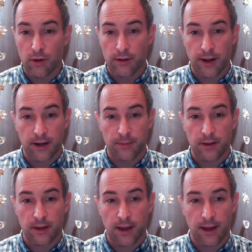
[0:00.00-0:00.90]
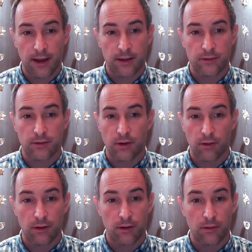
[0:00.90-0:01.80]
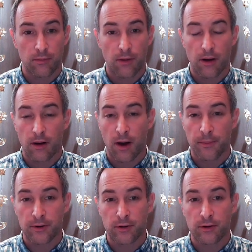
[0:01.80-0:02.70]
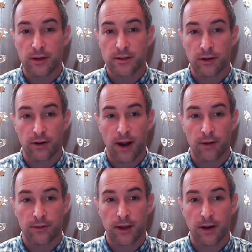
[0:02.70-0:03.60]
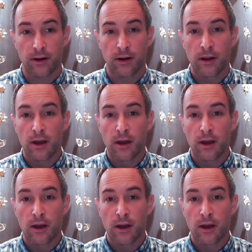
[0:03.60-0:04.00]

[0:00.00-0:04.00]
document that has the opportunities that are out there,